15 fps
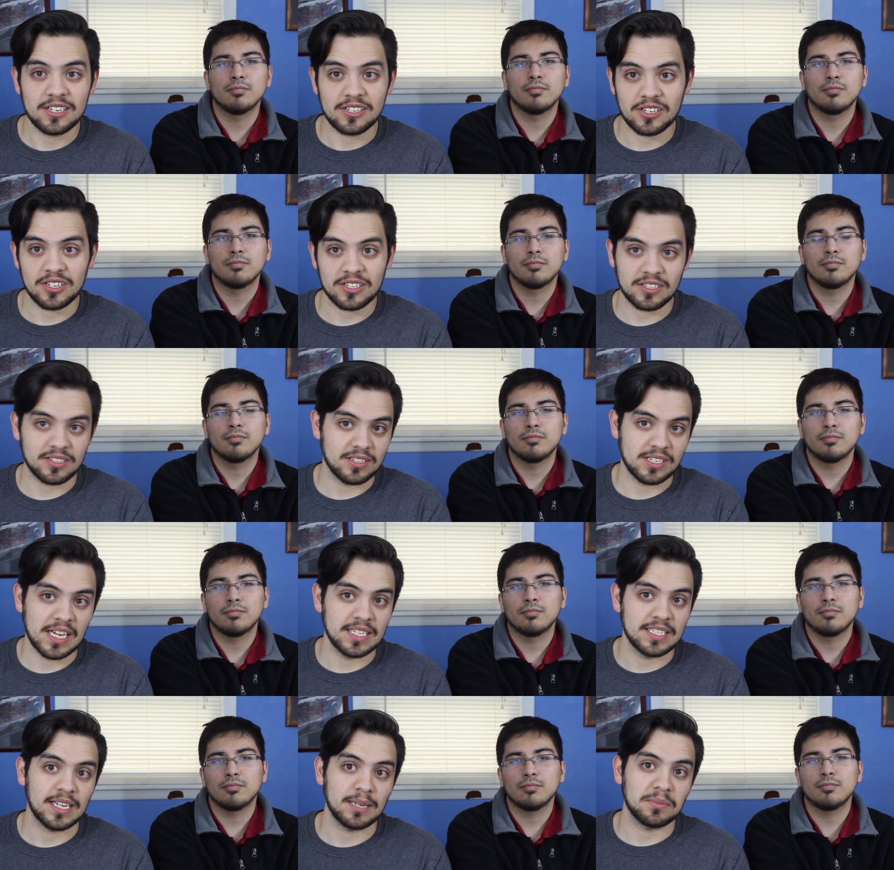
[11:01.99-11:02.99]
Speaker 1: is just
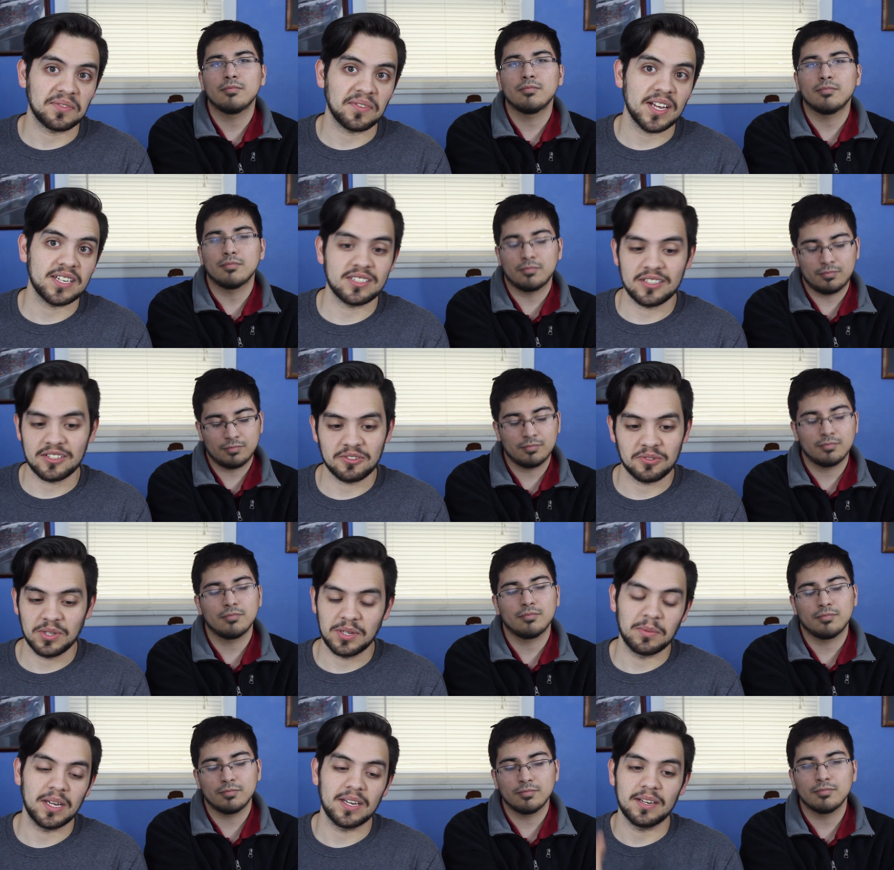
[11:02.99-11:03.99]
10 times faster. So
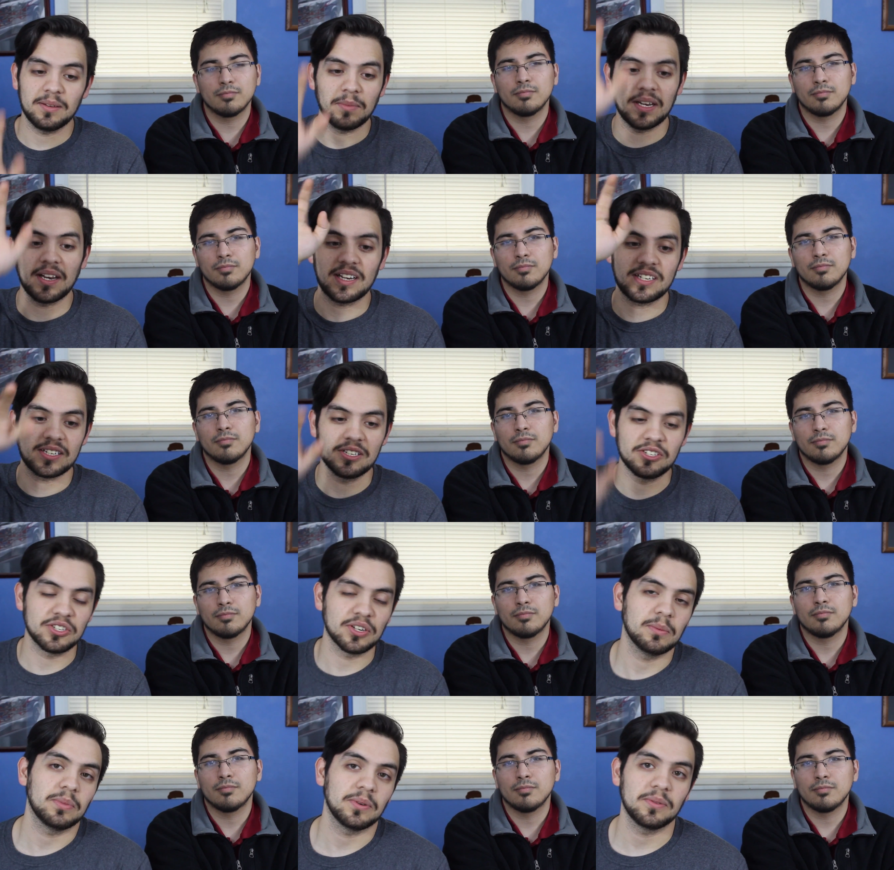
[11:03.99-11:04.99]
it might actually
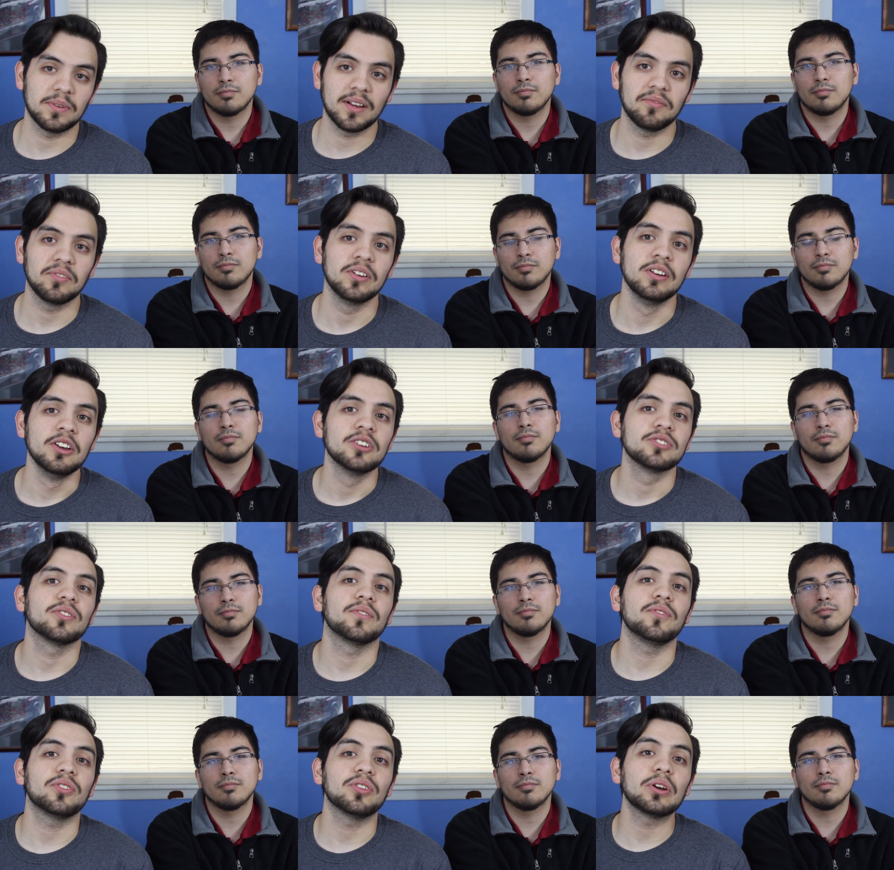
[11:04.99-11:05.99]
jump or whatever. So
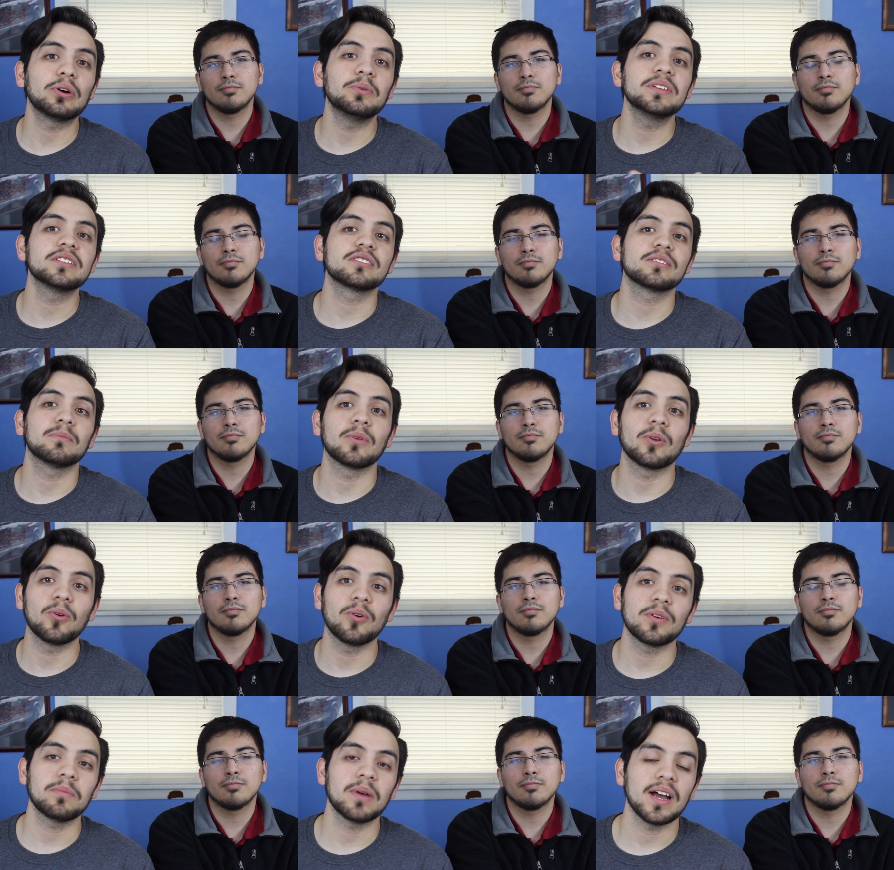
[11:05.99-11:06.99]
if you throw in some
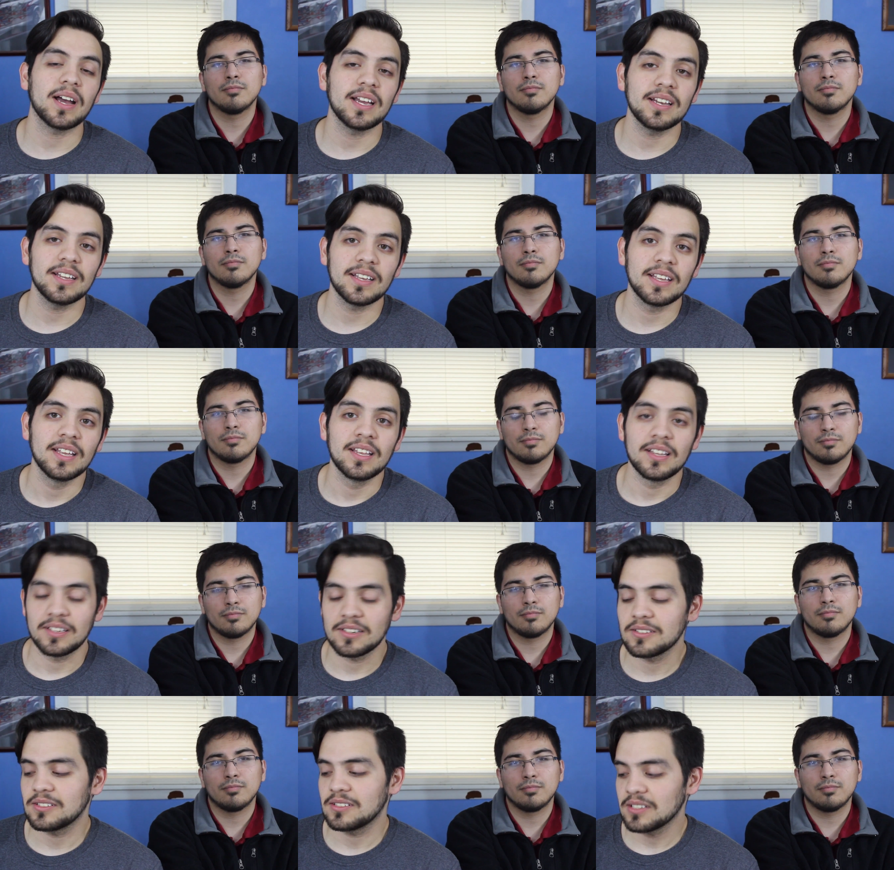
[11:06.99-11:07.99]
lore behind it,
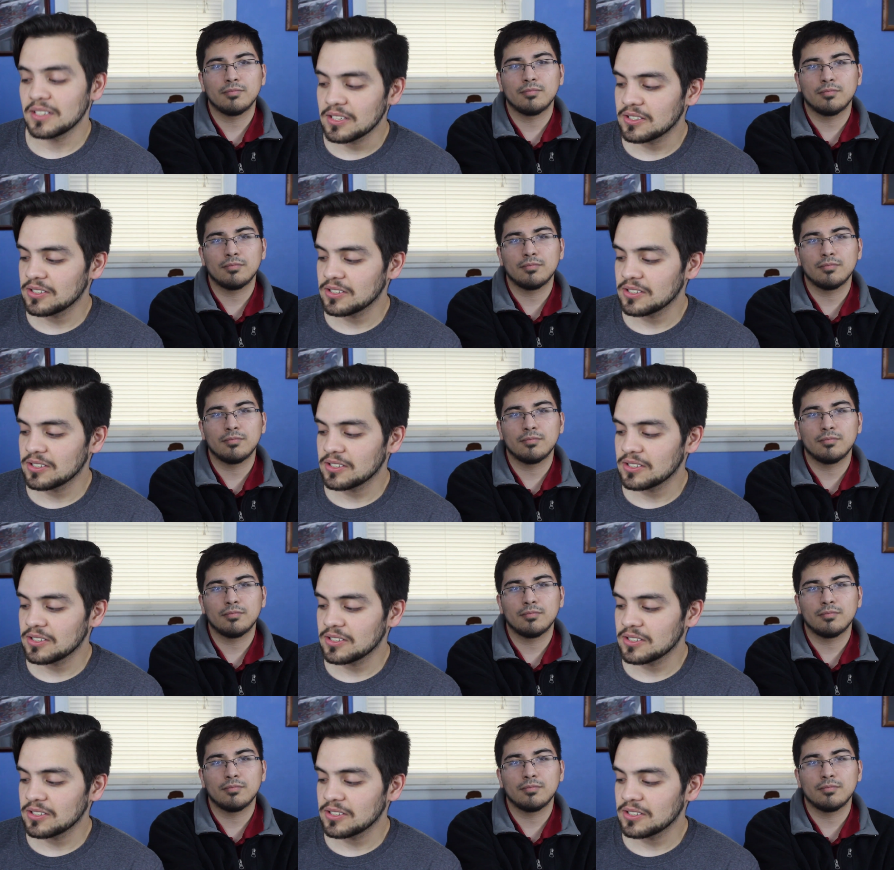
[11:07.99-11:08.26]
there's